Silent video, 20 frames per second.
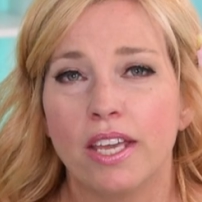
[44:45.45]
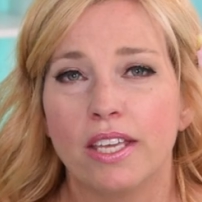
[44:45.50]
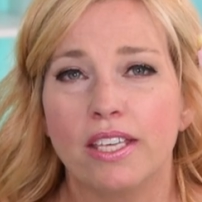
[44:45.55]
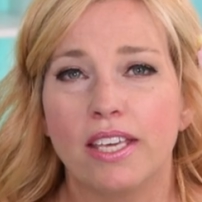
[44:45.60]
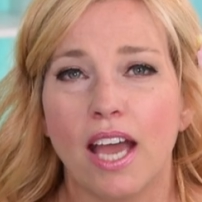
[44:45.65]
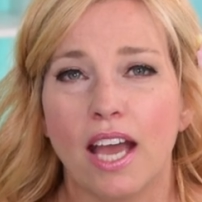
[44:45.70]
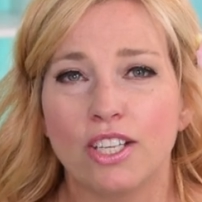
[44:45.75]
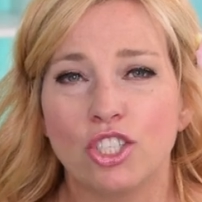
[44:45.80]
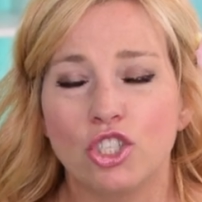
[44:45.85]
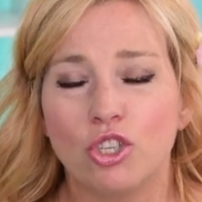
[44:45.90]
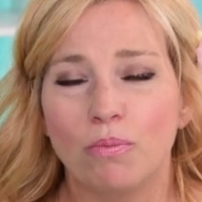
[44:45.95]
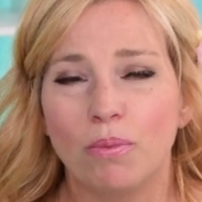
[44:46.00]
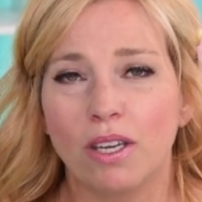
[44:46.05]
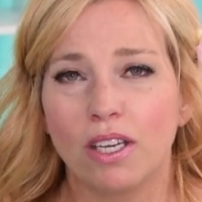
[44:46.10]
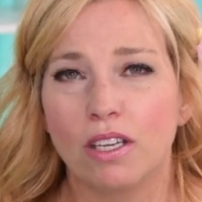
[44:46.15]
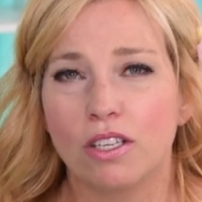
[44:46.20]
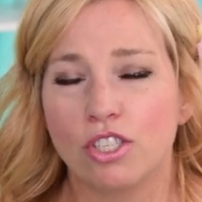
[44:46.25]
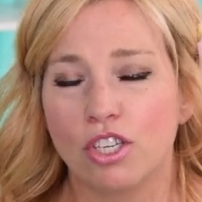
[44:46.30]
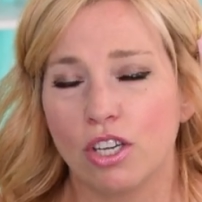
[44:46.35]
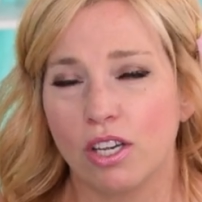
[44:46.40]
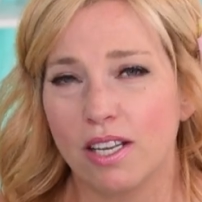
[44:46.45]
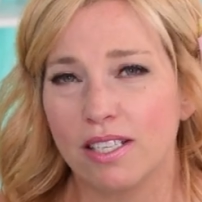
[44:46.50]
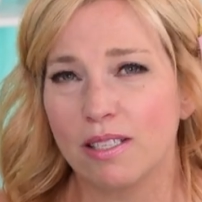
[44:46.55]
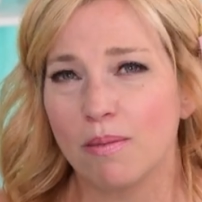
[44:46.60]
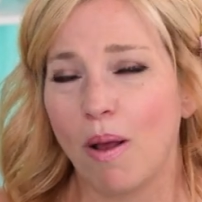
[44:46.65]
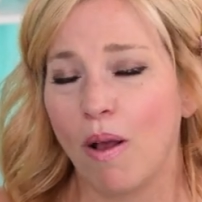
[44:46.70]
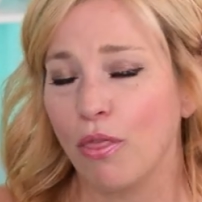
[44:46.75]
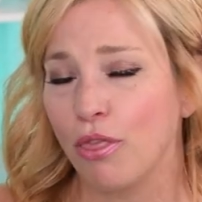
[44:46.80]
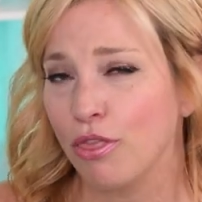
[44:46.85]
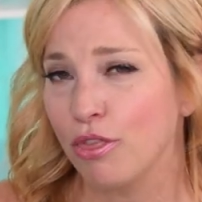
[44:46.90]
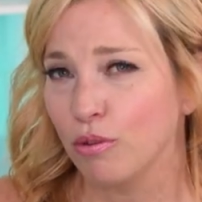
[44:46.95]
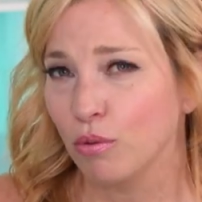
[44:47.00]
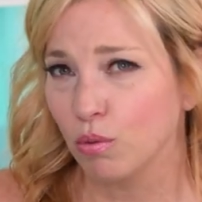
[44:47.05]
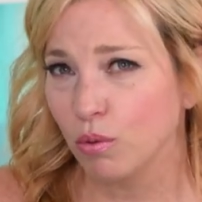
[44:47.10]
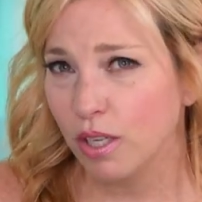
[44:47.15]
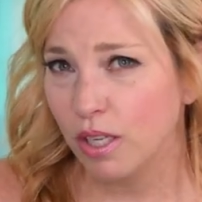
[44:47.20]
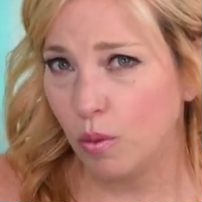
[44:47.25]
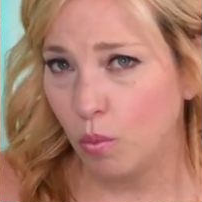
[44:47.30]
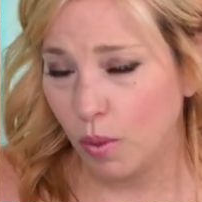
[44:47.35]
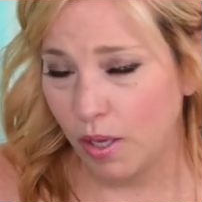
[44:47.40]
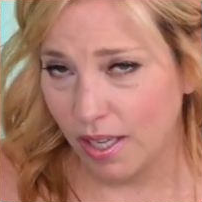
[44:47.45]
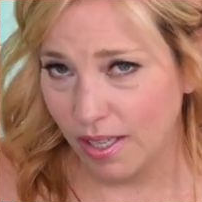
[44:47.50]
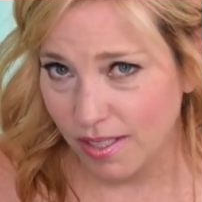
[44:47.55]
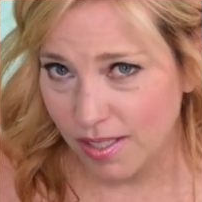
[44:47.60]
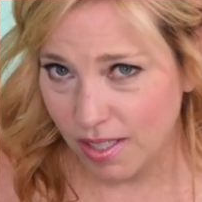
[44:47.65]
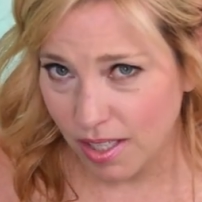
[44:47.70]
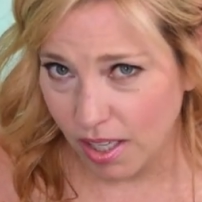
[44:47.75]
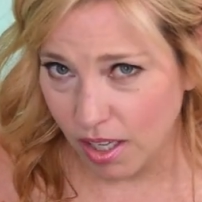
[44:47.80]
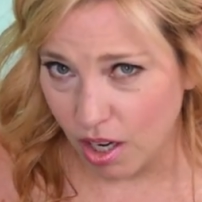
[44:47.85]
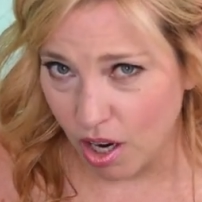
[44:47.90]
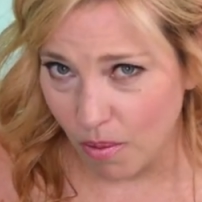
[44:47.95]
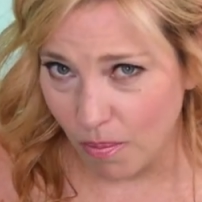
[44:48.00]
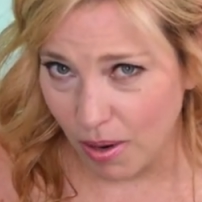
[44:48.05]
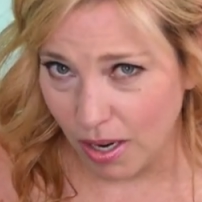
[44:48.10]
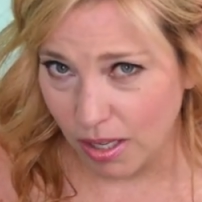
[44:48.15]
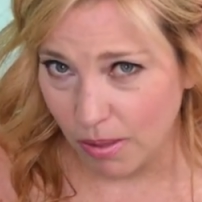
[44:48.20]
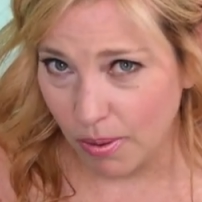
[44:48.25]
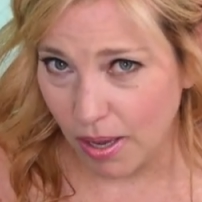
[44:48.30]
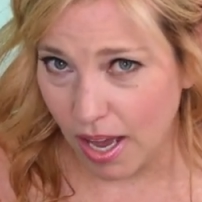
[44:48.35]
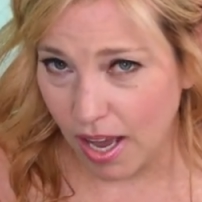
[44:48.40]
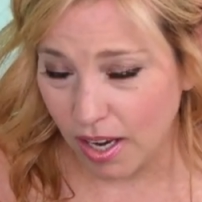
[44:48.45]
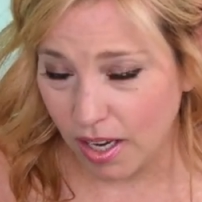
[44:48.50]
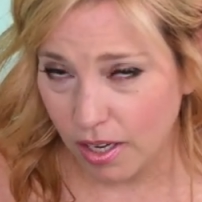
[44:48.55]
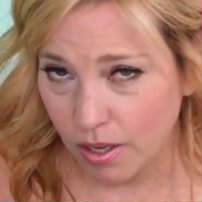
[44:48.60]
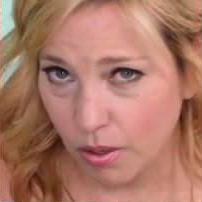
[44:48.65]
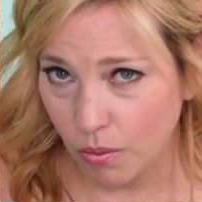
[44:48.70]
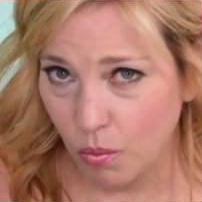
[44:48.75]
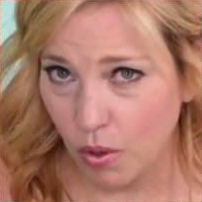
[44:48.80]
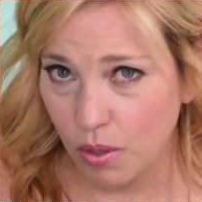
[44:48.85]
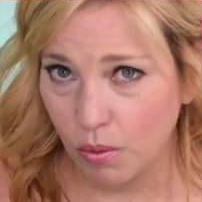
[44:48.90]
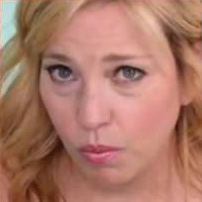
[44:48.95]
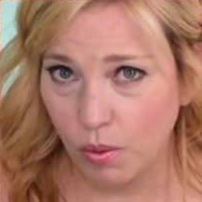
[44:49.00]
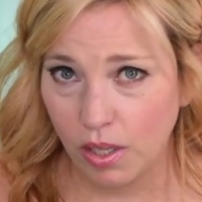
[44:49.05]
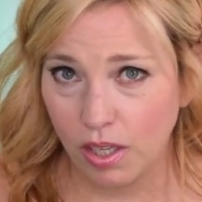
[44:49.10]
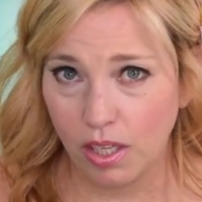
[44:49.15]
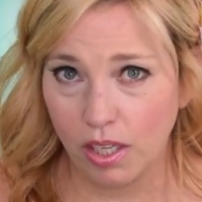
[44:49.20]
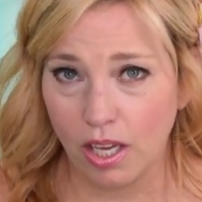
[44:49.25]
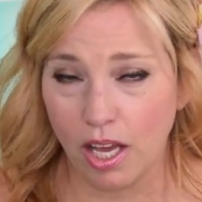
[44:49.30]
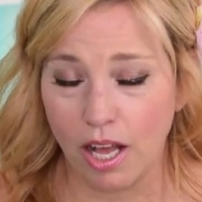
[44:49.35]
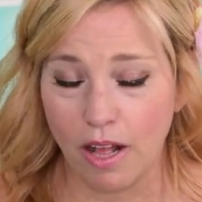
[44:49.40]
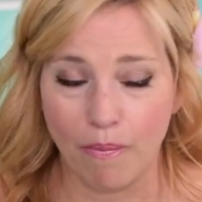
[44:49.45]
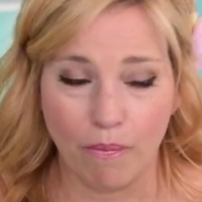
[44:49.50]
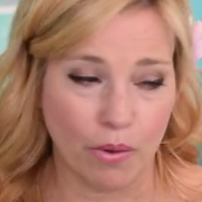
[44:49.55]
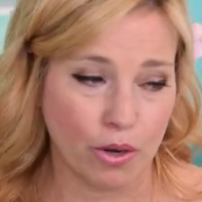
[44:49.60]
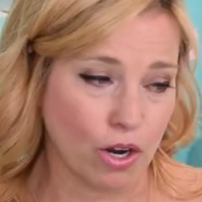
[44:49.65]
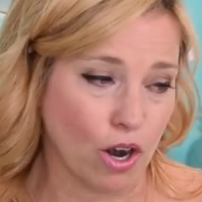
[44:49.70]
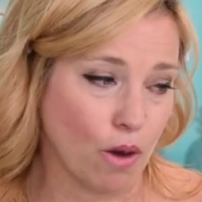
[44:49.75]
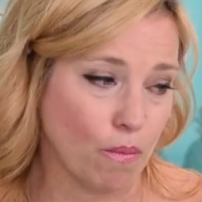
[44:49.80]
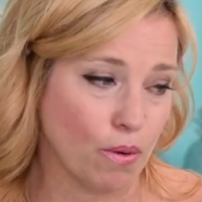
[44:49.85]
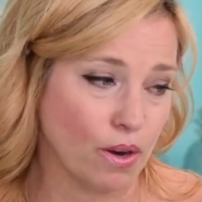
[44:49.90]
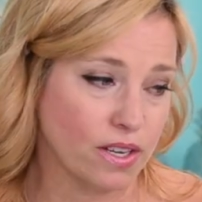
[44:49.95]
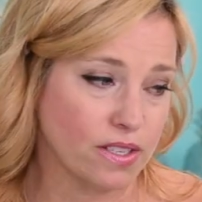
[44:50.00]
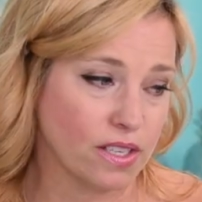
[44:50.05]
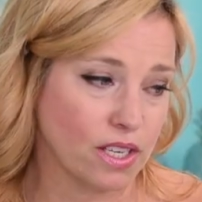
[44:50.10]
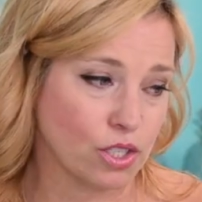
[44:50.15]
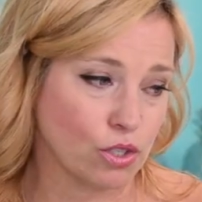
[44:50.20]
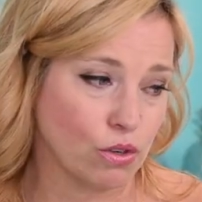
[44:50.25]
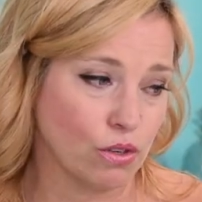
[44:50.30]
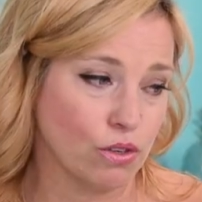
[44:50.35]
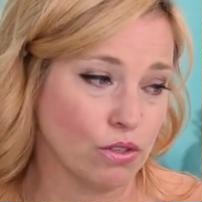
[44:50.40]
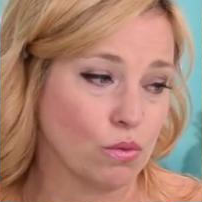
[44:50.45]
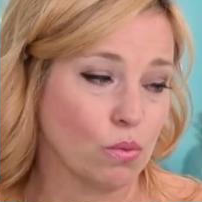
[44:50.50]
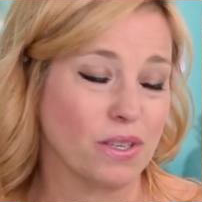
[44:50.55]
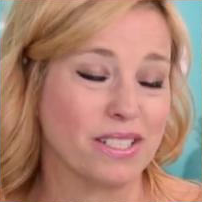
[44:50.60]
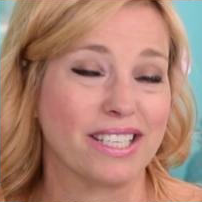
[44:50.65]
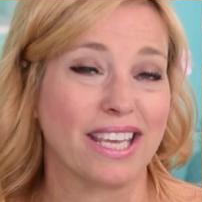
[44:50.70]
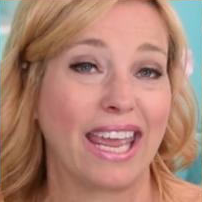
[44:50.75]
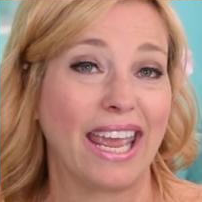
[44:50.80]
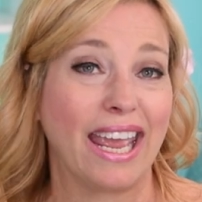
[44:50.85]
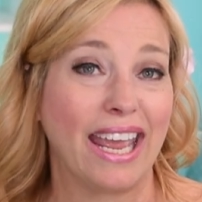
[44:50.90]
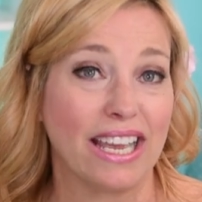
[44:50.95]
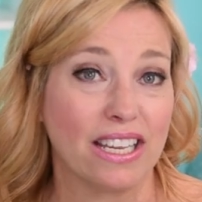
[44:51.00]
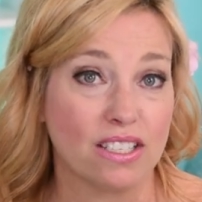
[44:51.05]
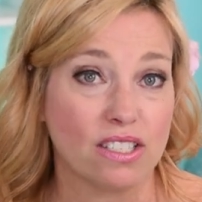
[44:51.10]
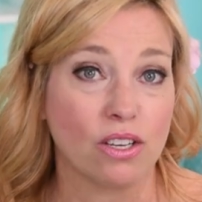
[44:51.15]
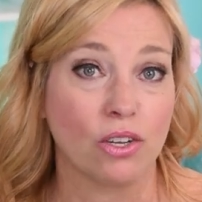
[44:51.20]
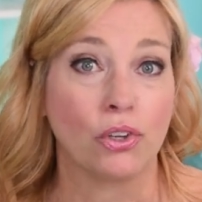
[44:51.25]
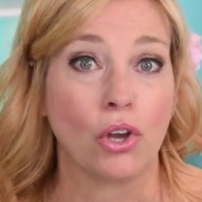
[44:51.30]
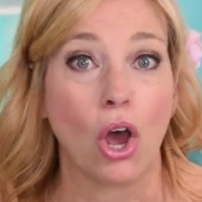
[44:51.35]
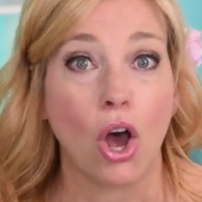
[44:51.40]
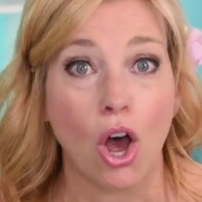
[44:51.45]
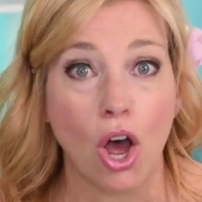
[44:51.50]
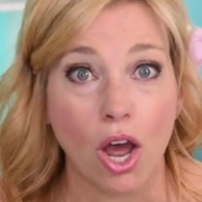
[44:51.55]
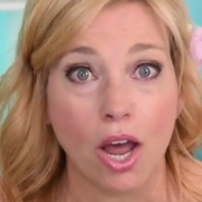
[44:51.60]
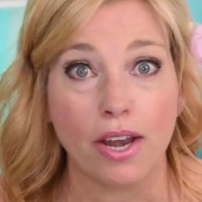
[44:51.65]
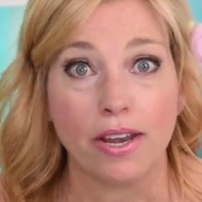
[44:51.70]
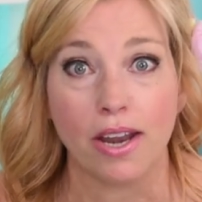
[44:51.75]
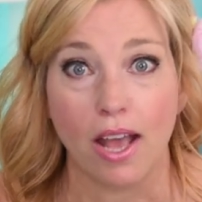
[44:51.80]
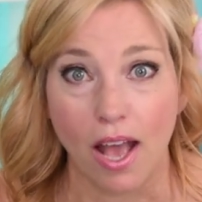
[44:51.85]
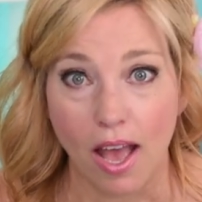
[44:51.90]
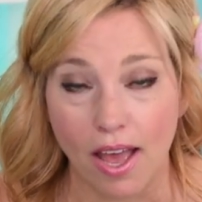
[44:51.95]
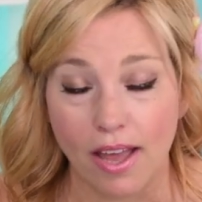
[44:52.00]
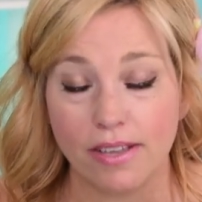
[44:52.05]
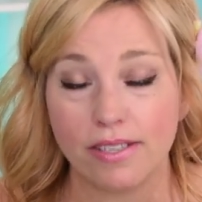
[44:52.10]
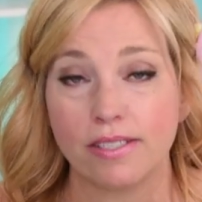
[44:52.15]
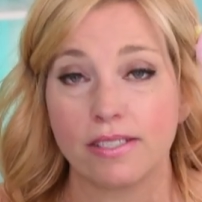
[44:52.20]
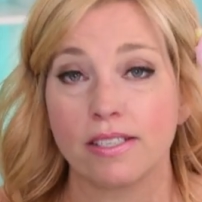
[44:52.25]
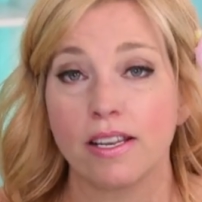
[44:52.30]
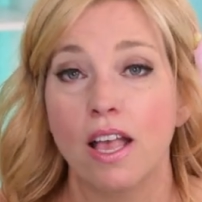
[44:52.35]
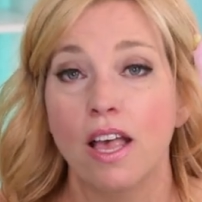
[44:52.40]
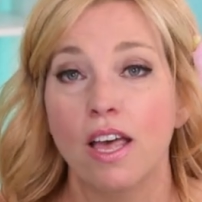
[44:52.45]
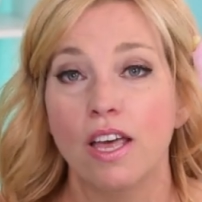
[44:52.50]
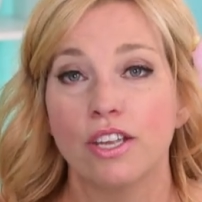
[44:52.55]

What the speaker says: Yatu Bick, it took us about 3 weeks to get our money back when our Princess cruise was canceled on us.